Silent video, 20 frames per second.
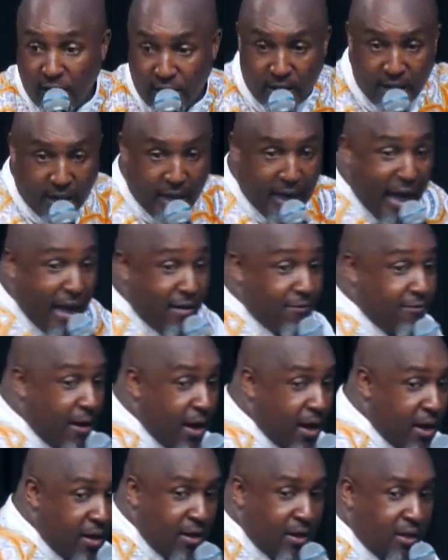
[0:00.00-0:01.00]
the cover.
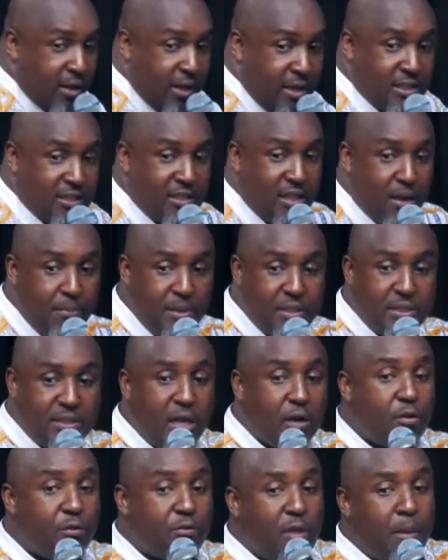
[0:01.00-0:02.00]
It's the
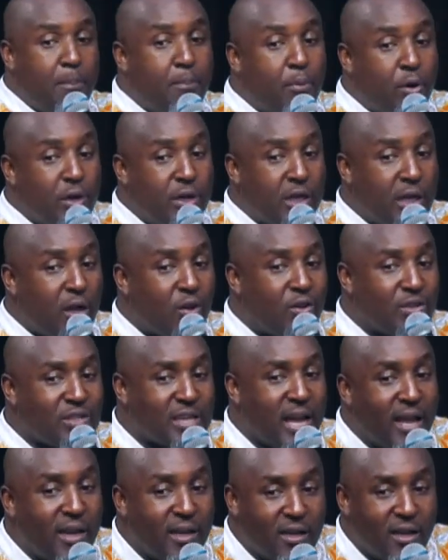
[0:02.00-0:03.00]
mistake of the prodigal
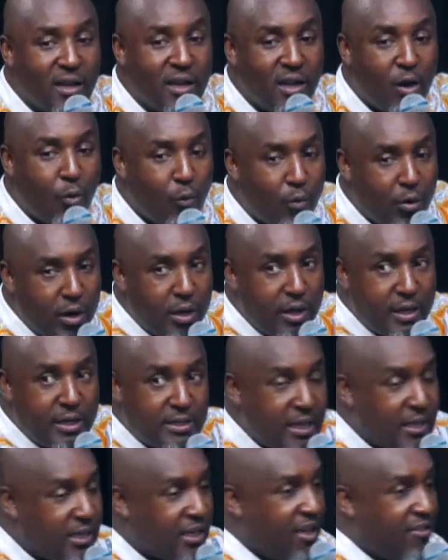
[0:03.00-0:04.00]
son. He
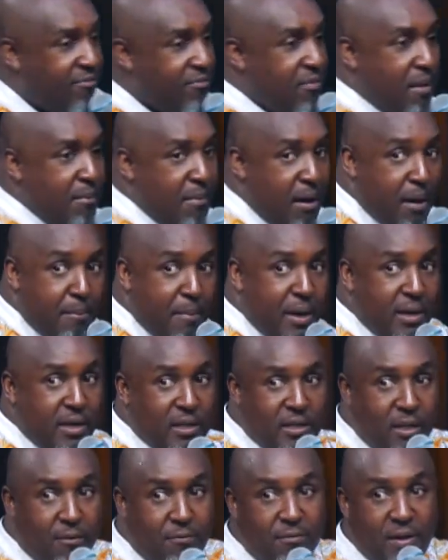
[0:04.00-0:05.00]
said, give me my money.
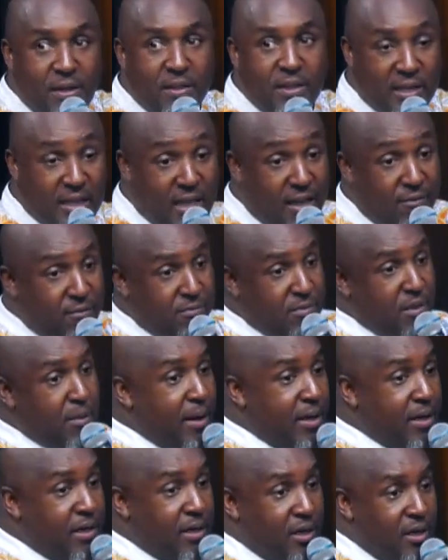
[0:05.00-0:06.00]
The father gave him the
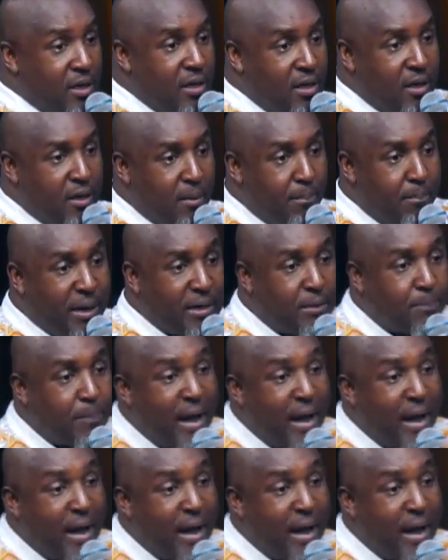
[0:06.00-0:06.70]
money. But